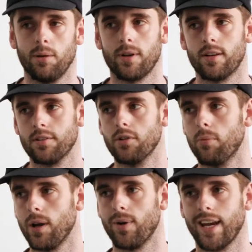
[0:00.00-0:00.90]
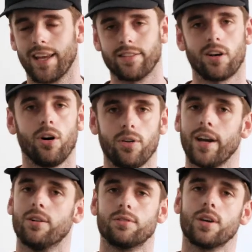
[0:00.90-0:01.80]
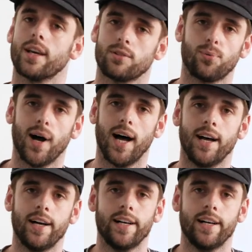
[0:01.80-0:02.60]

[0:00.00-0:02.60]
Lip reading: because normally when it gets cold it also gets wet.